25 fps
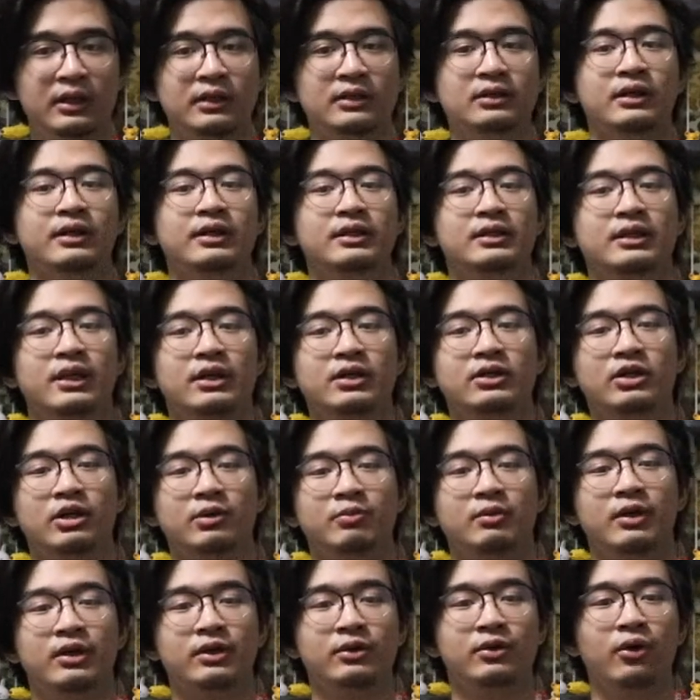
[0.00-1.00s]
They take
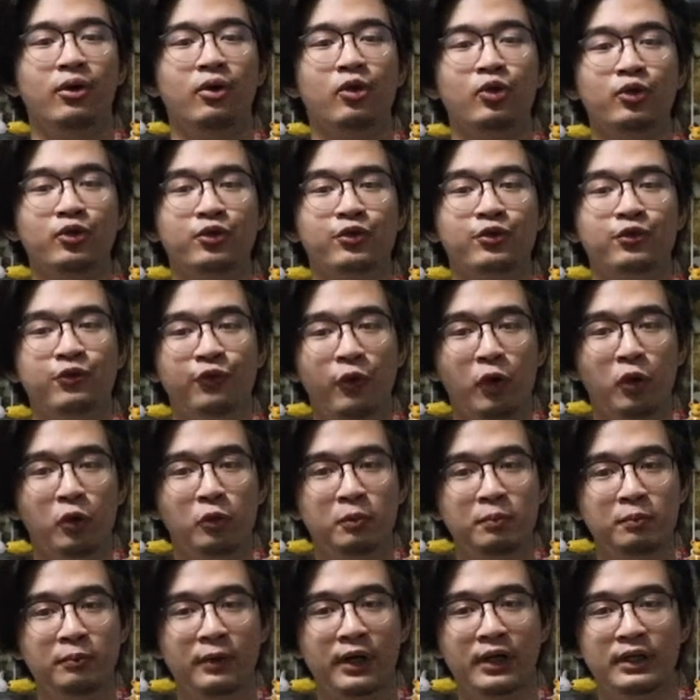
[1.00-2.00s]
up like old
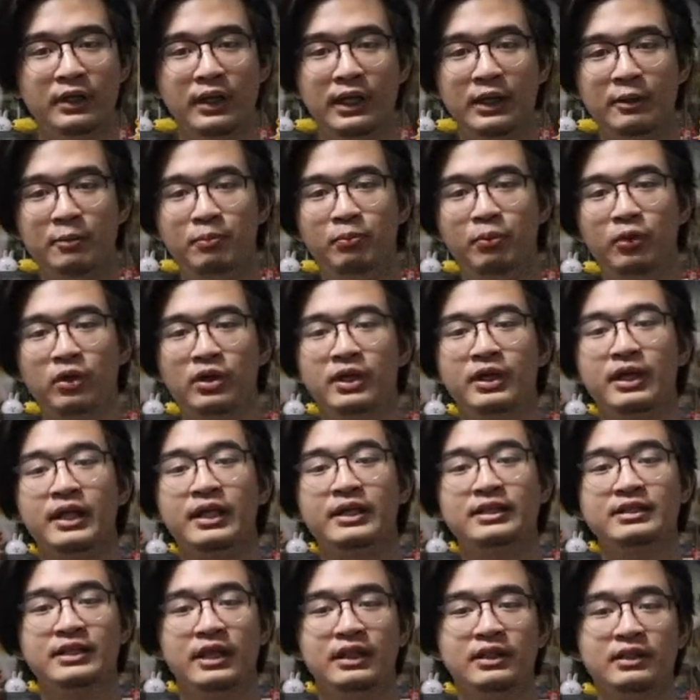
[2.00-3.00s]
foam and they put it
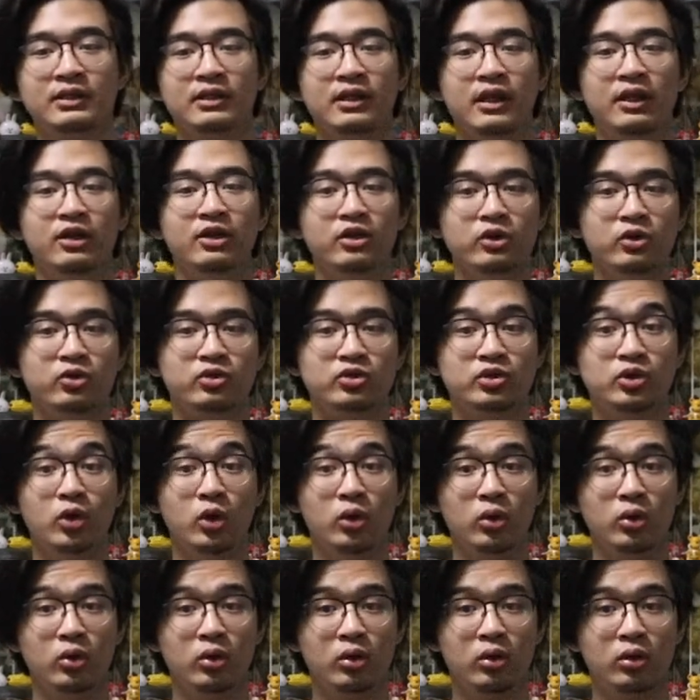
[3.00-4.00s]
inside a new
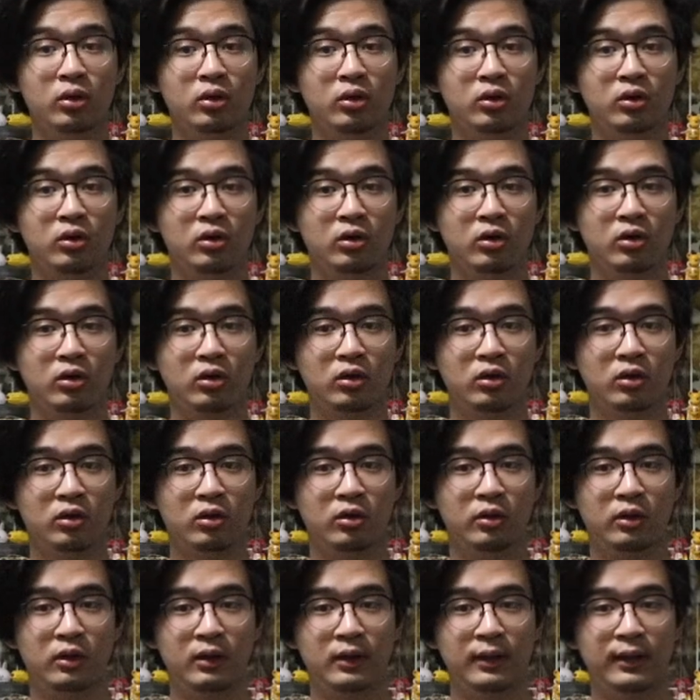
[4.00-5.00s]
sole.
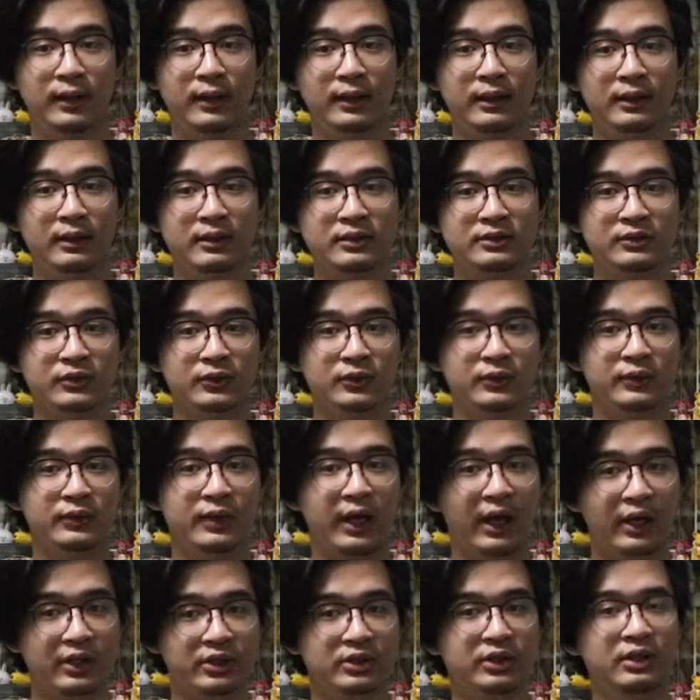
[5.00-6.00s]
So
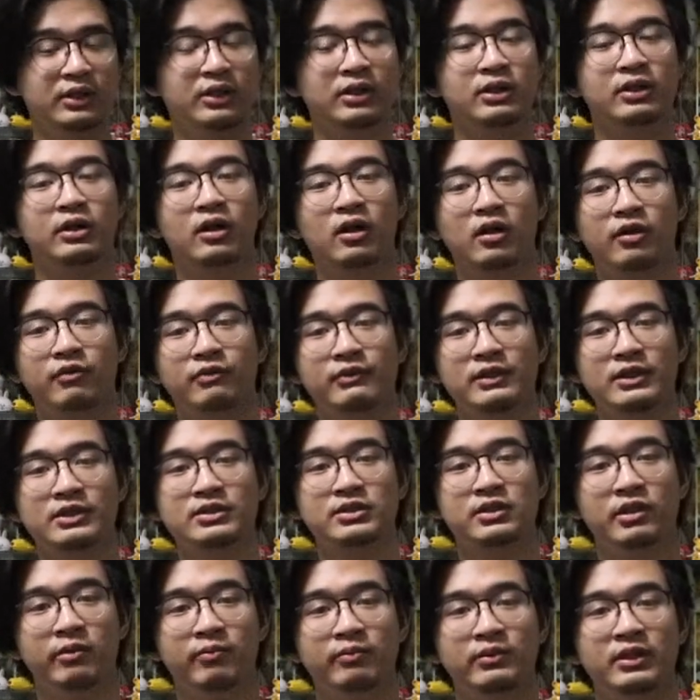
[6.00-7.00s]
actually a lot of
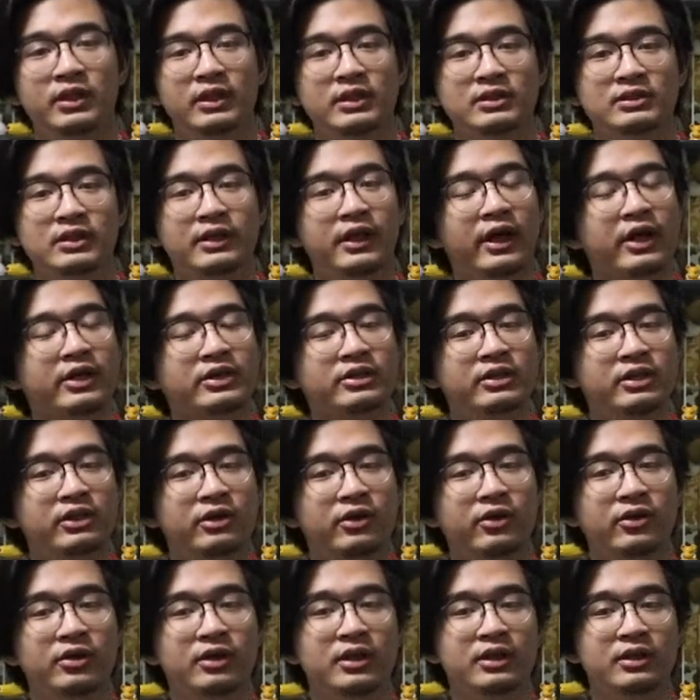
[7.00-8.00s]
these companies are actually
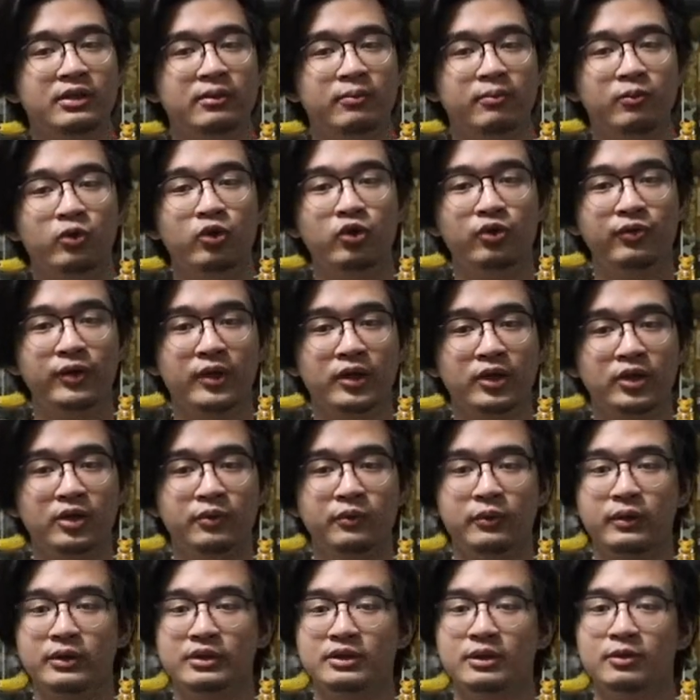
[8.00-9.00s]
already moving
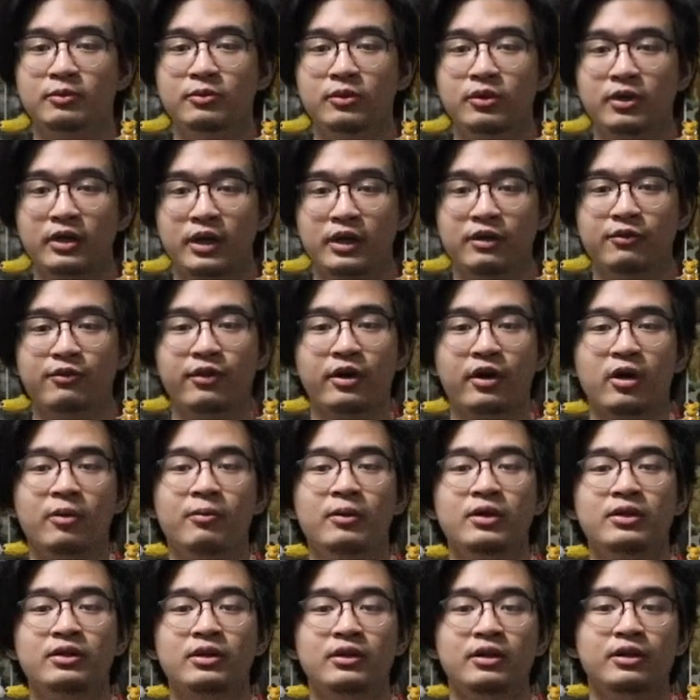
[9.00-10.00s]
towards a more
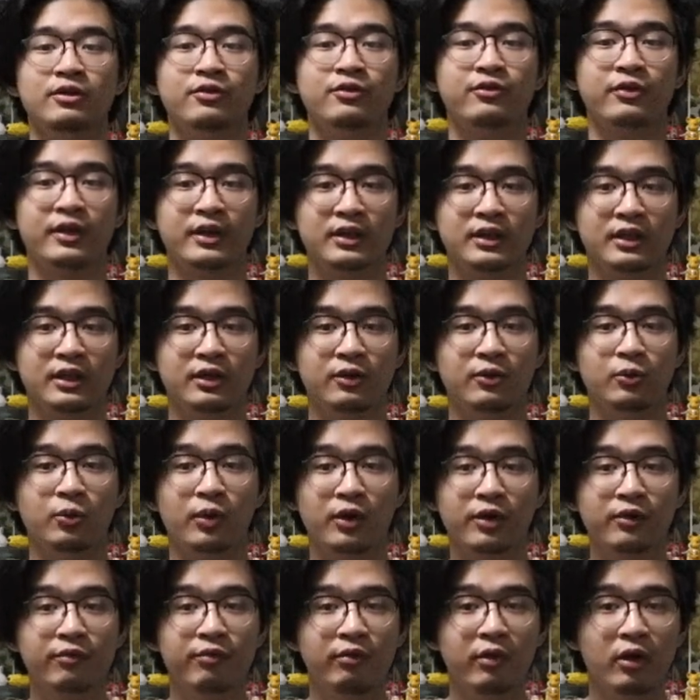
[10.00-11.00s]
environmentally friendly
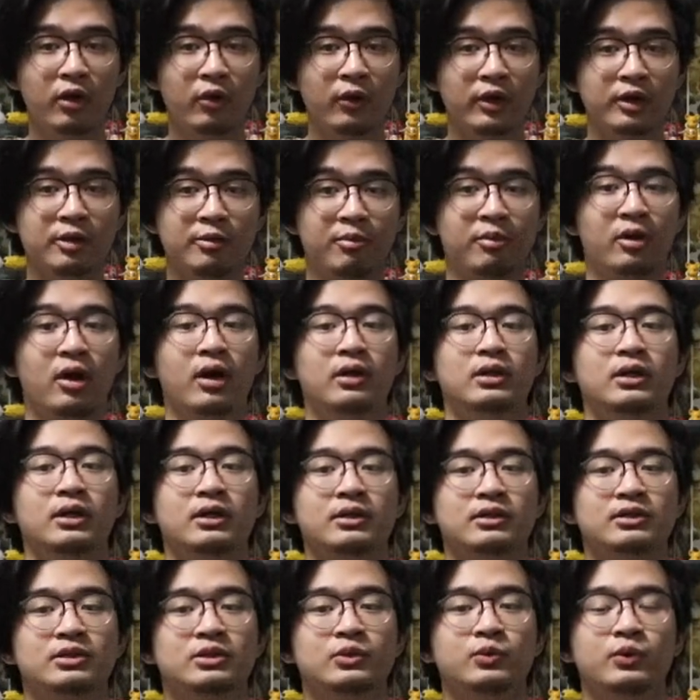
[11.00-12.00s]
workflow and
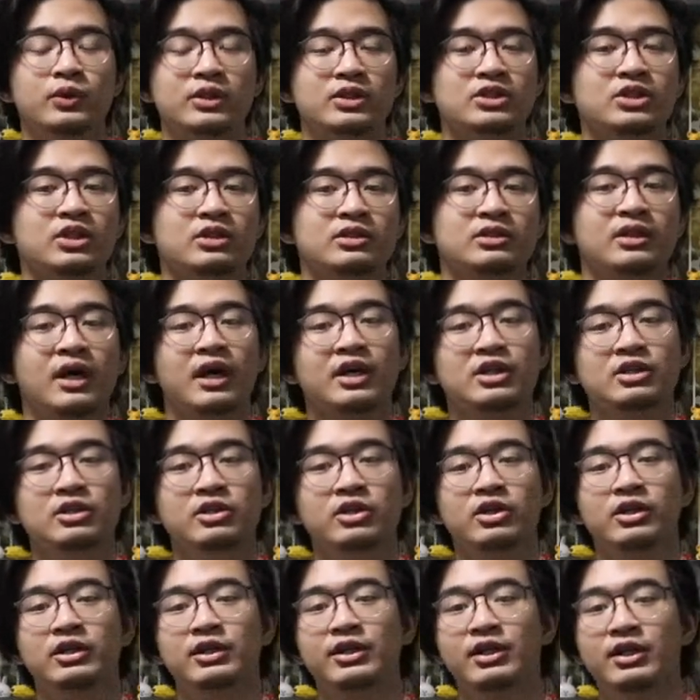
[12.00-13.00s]
products, which is
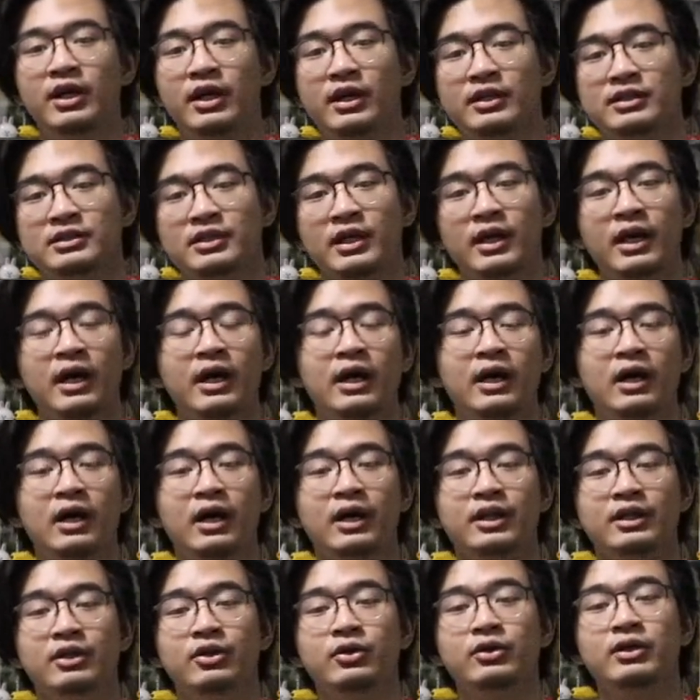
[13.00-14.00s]
actually really nice.
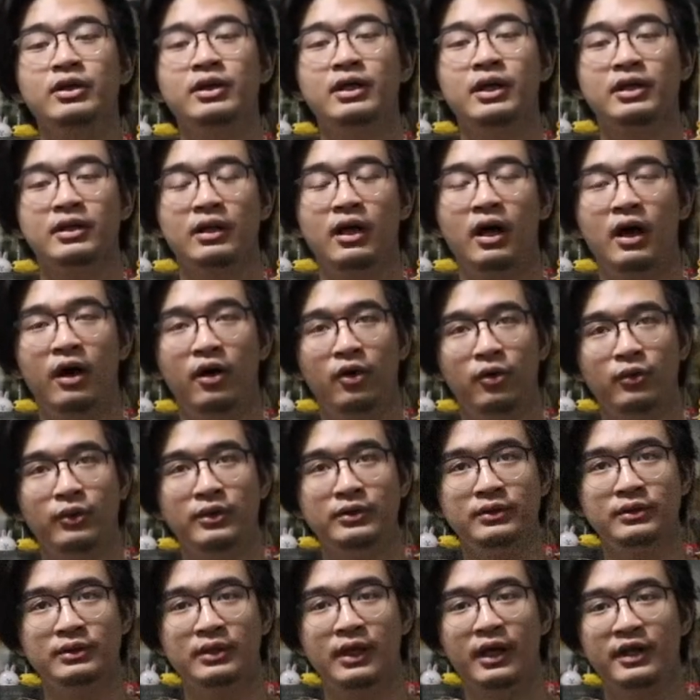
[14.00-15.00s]
And looking at how
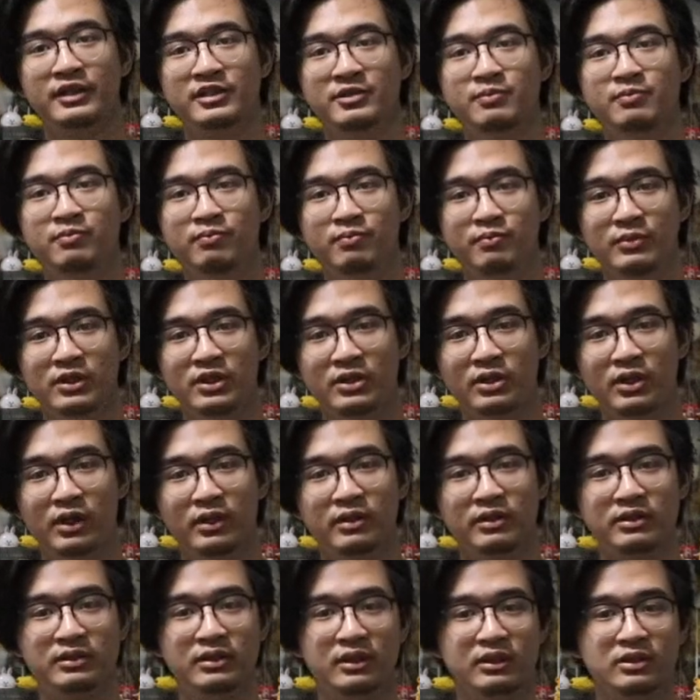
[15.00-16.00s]
it has
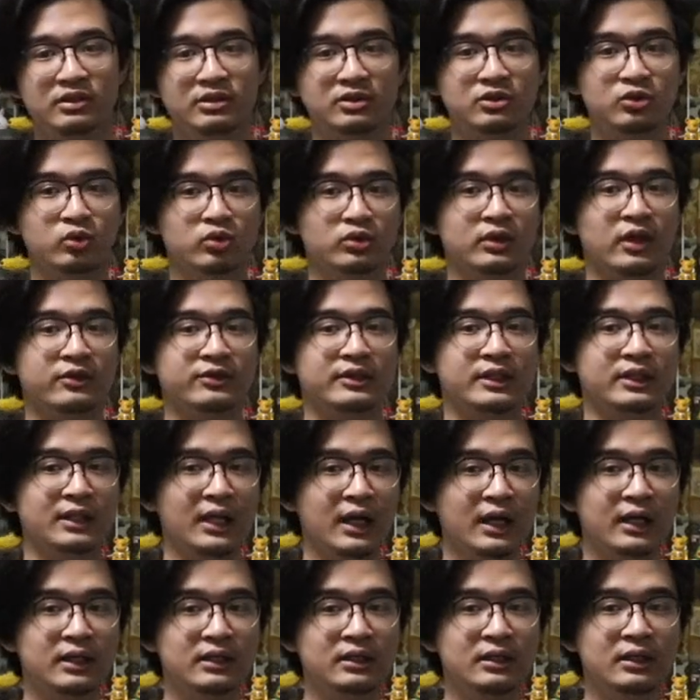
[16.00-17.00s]
begun since
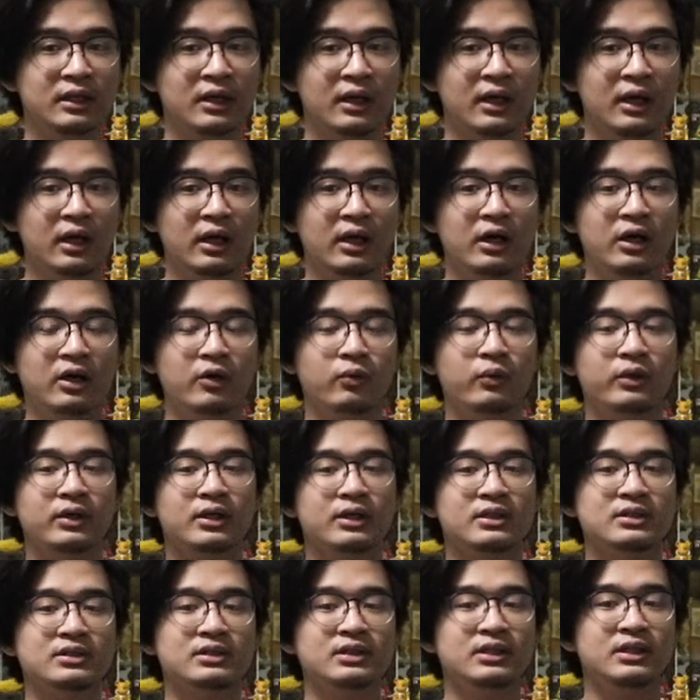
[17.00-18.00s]
2009, we
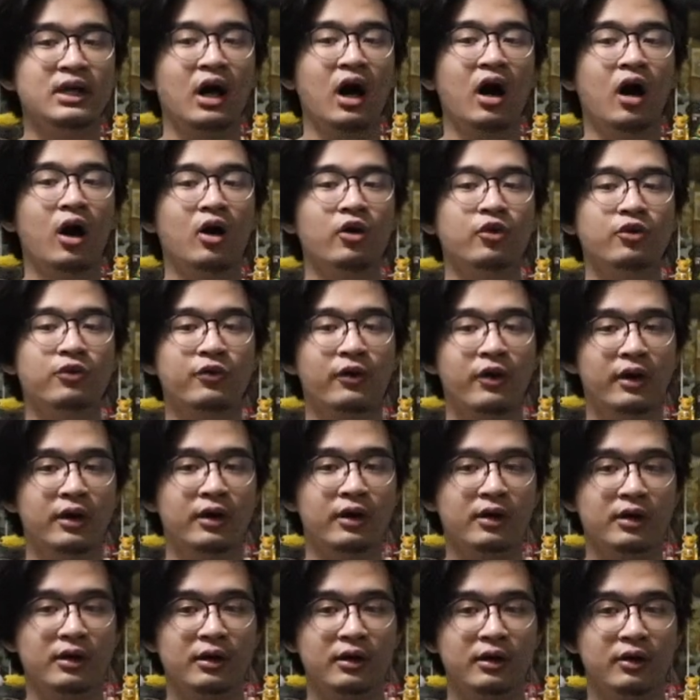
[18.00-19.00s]
can see how
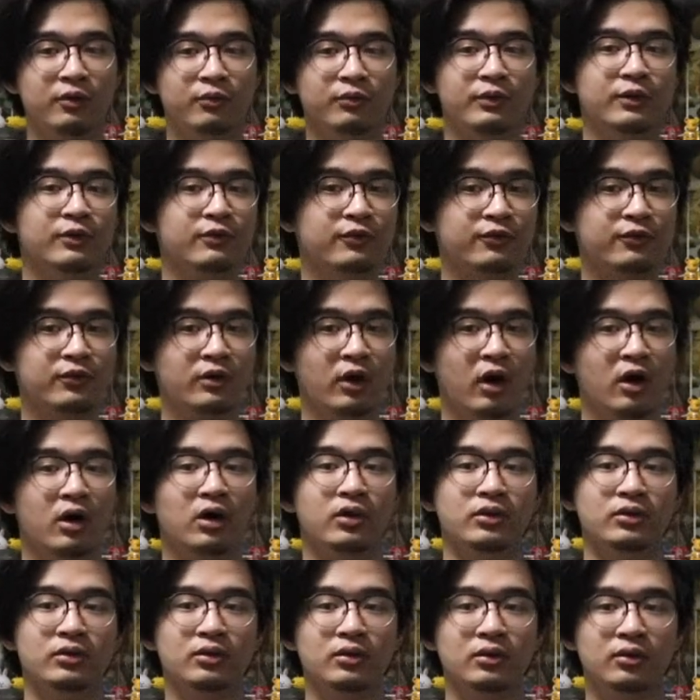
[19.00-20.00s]
far we've
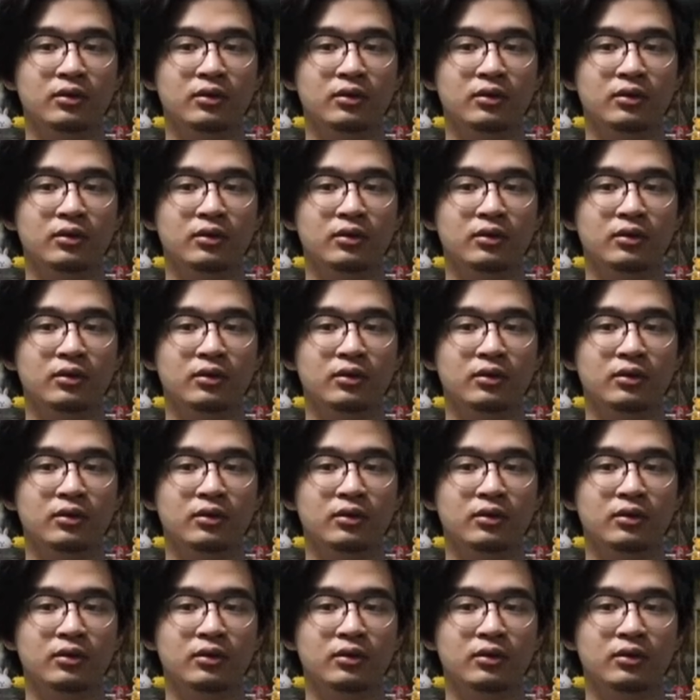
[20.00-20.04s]
gone.